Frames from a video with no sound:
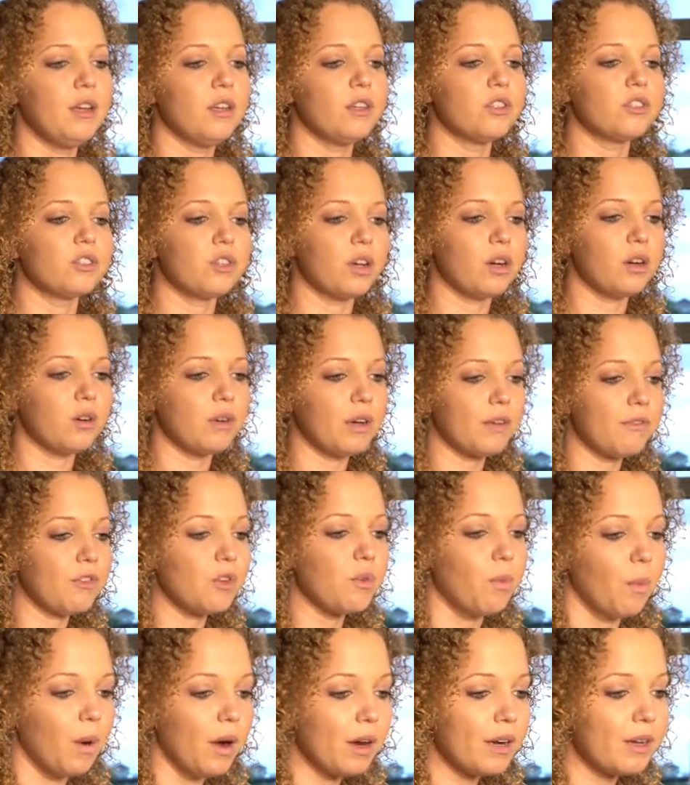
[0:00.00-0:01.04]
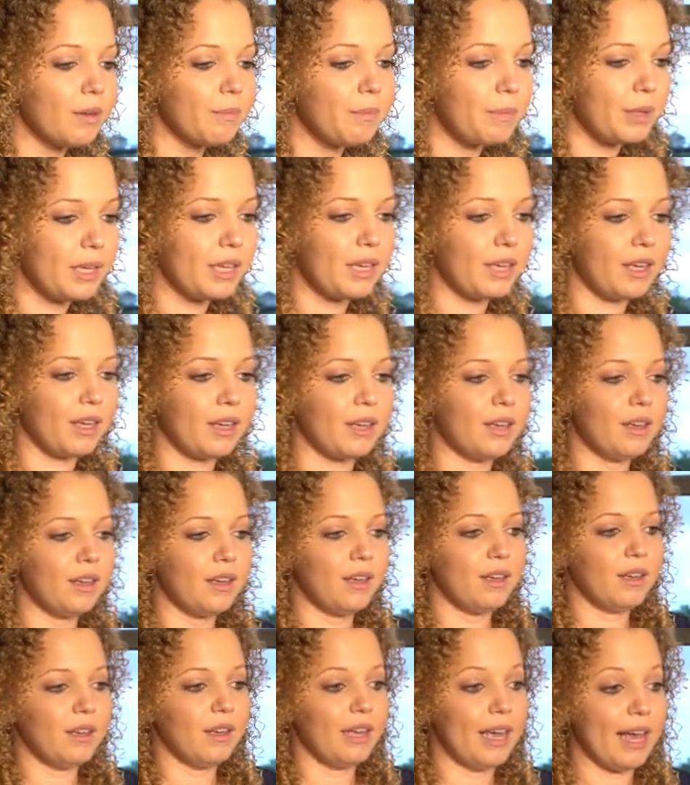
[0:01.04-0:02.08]
So if you want to be
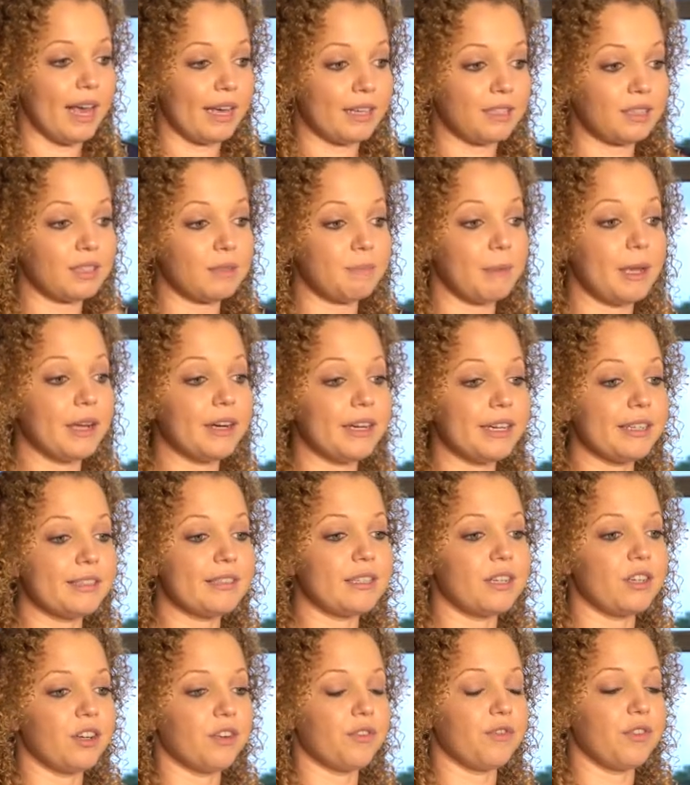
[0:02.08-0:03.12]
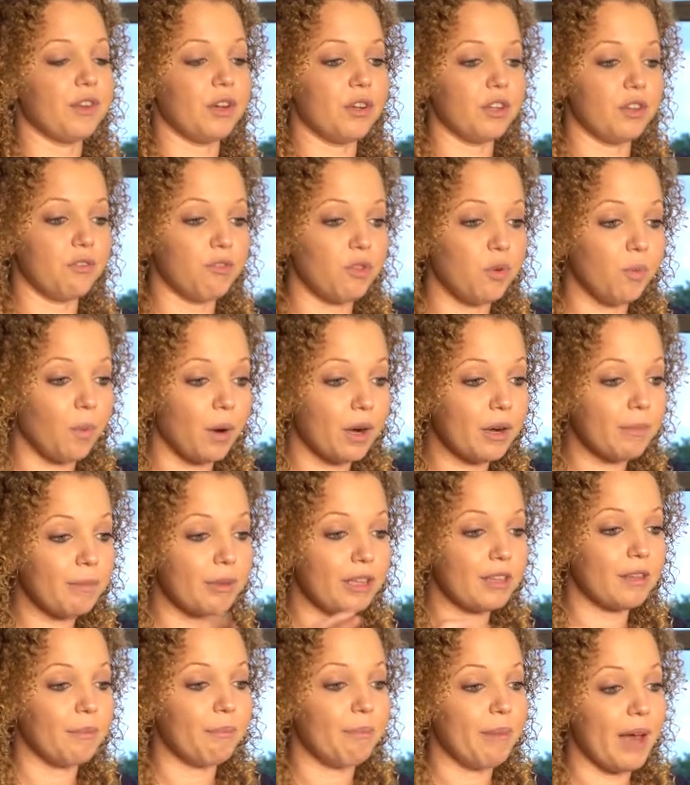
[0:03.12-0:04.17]
experienced in your field, if you want to be
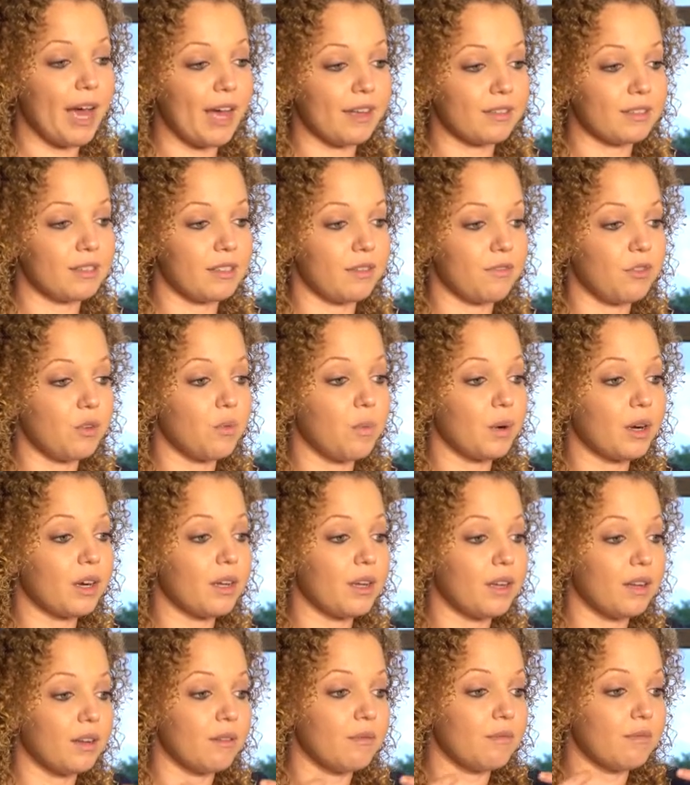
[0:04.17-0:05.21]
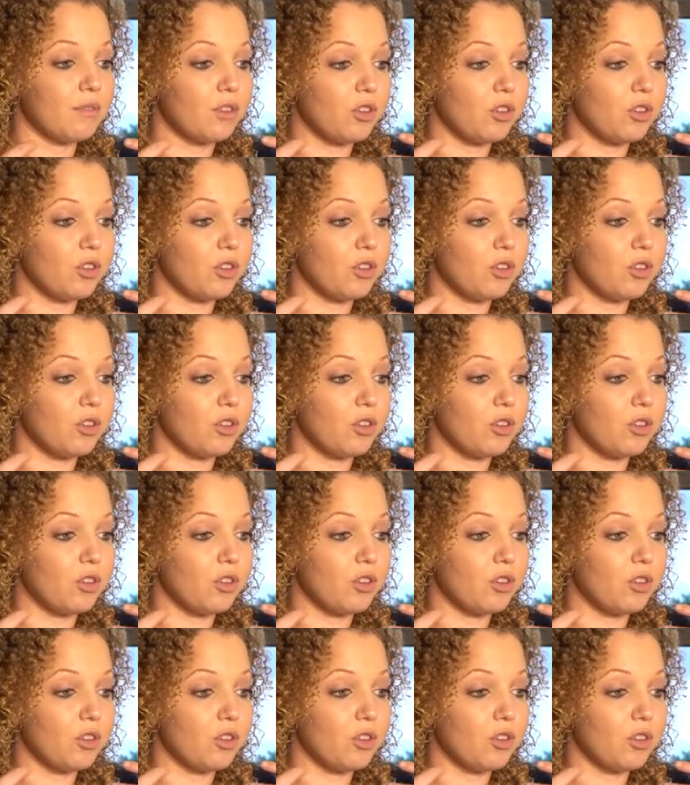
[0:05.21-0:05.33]
the best, if you want to,